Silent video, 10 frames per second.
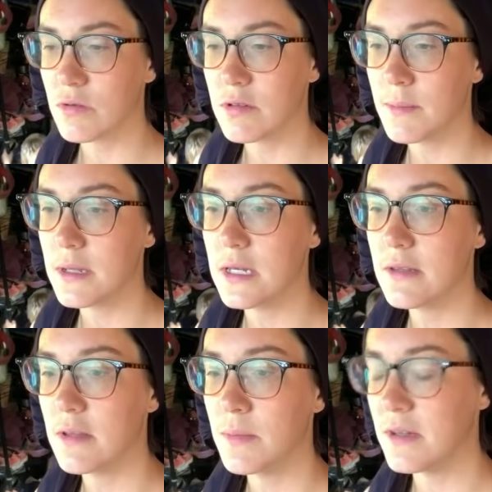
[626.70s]
somebody
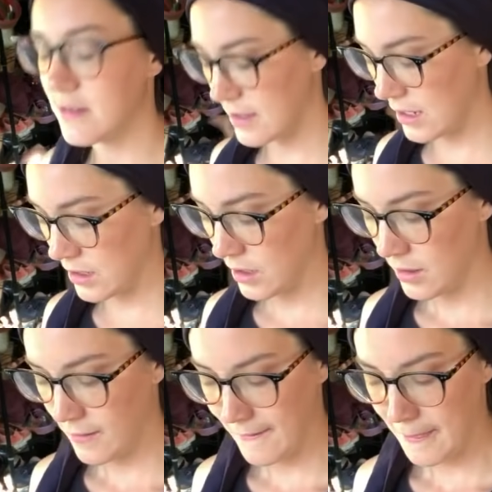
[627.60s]
said,
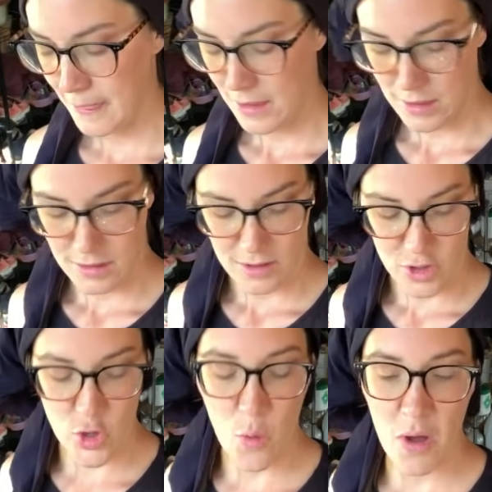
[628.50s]

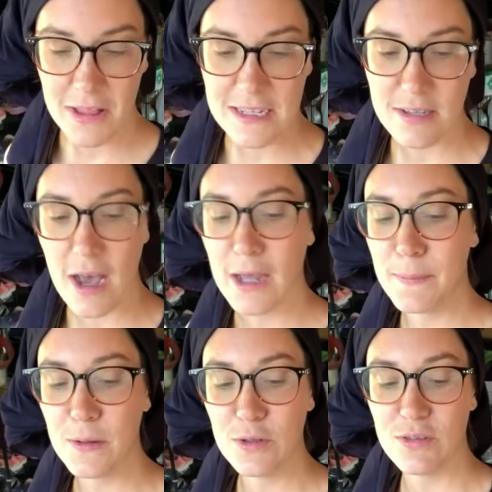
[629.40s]
You only talk
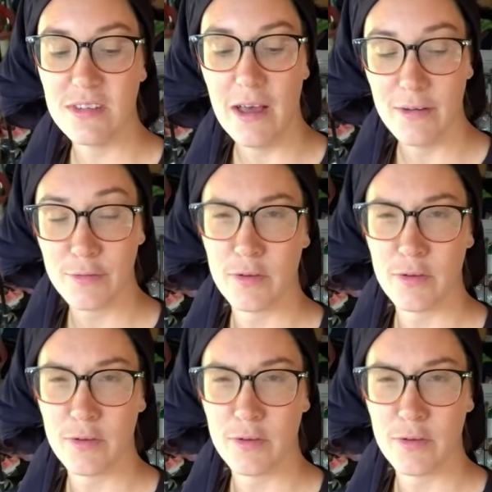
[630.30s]
about yourself.